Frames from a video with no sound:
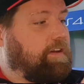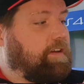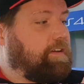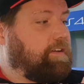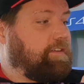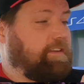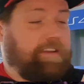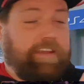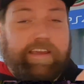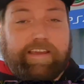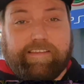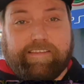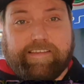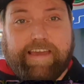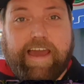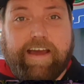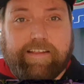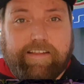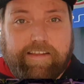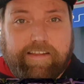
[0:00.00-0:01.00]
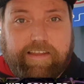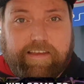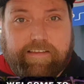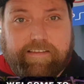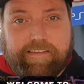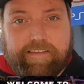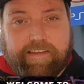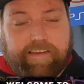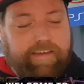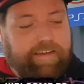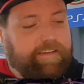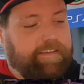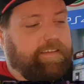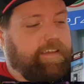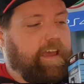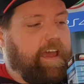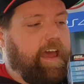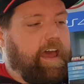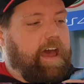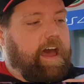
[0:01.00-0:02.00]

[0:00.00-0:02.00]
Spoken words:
on exactly these things,